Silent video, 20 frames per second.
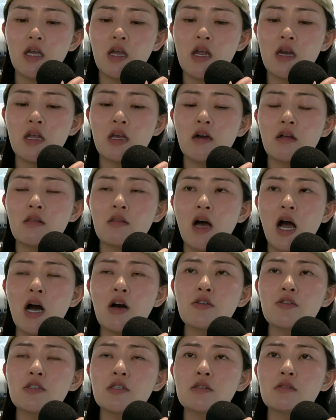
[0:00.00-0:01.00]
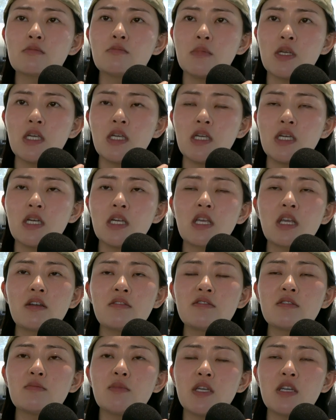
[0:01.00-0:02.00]
And it
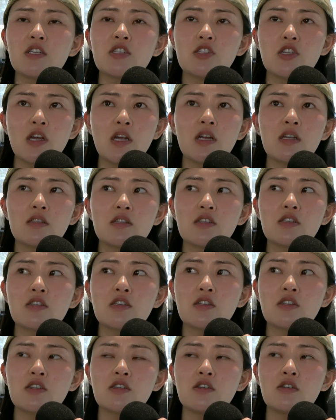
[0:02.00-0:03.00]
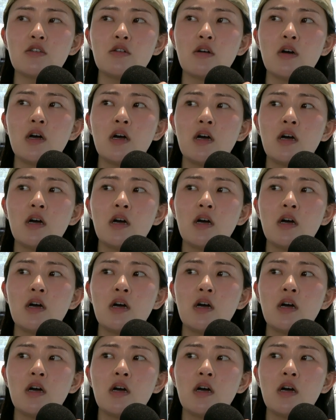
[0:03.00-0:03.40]
gives me a chance to